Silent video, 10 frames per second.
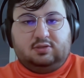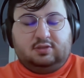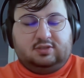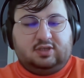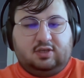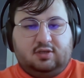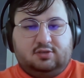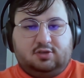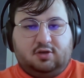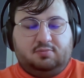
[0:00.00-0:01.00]
single
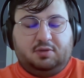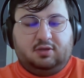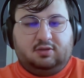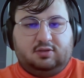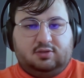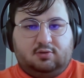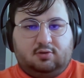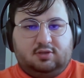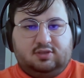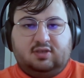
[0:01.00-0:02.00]
shard being
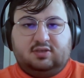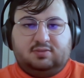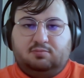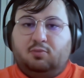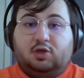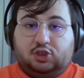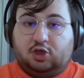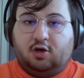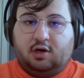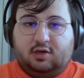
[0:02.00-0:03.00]
dishonest is much
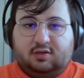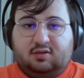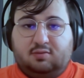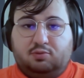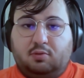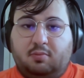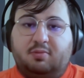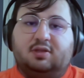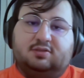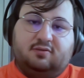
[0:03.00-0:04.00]
higher than the
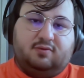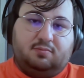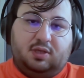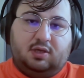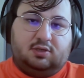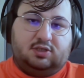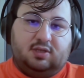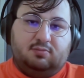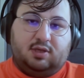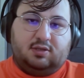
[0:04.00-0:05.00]
probability of the beacon chain
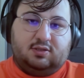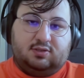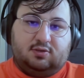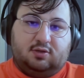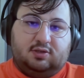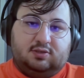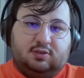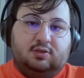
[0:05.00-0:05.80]
being dishonest.